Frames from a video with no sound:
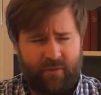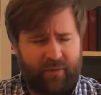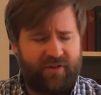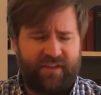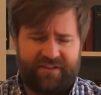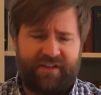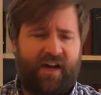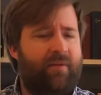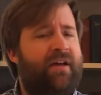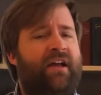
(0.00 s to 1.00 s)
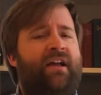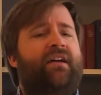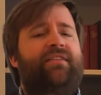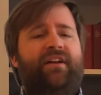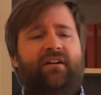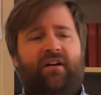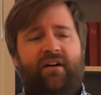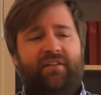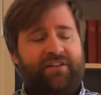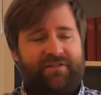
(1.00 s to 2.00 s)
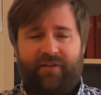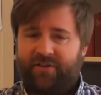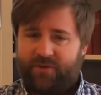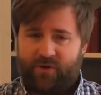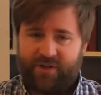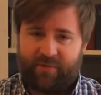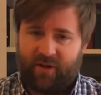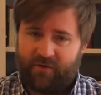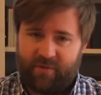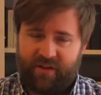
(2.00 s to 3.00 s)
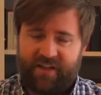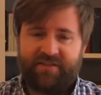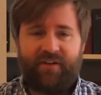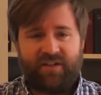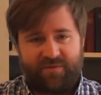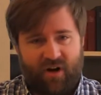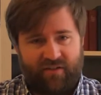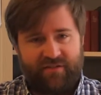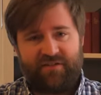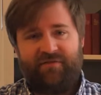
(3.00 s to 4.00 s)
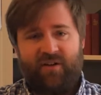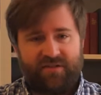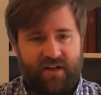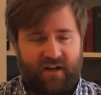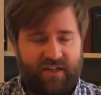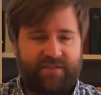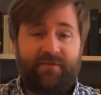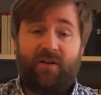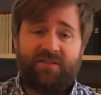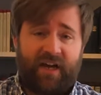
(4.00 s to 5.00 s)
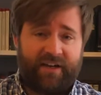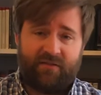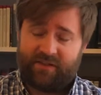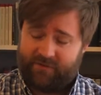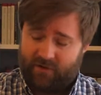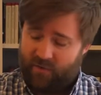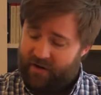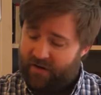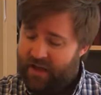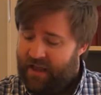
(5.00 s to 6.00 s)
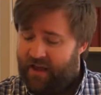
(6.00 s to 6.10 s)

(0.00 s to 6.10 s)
Remember, at this time, there's false worship all over the place, false prophets, false gods, false idols everywhere.